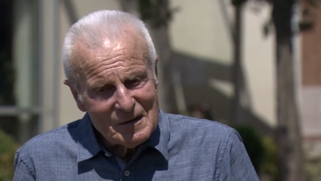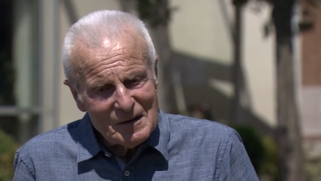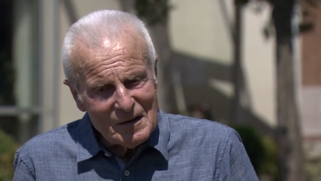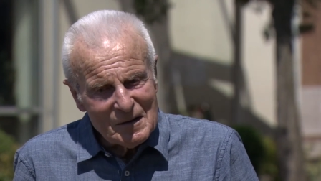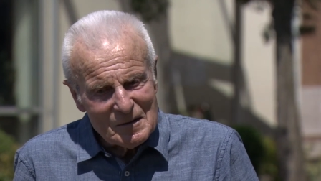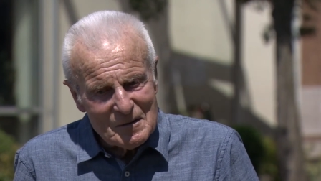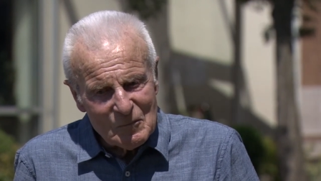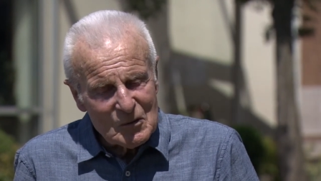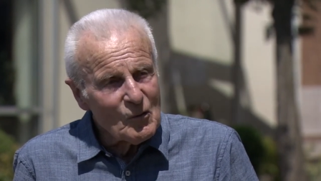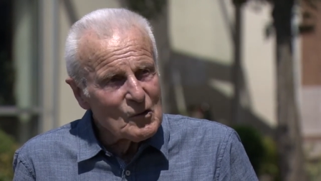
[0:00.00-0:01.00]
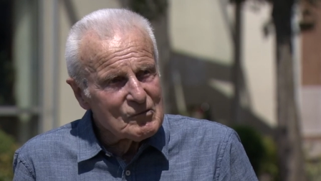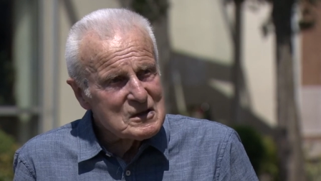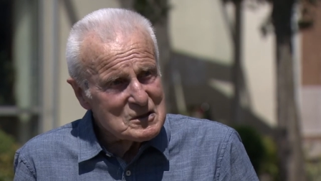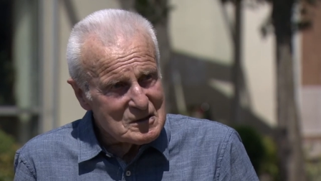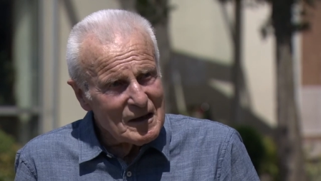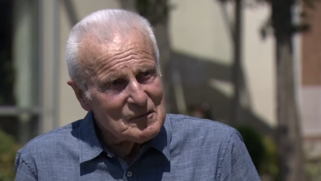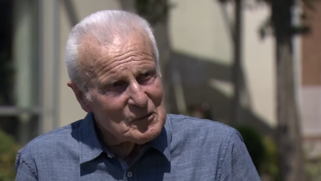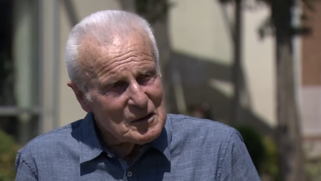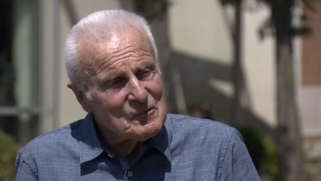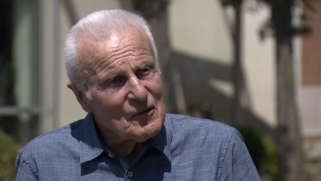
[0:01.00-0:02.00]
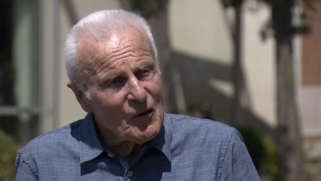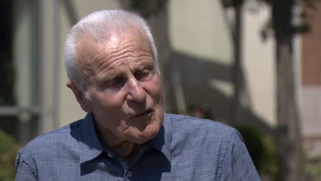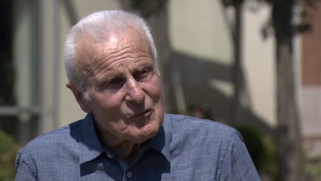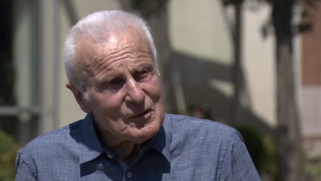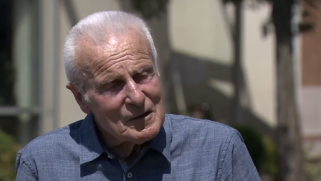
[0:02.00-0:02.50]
uh, with all the risks that would involve,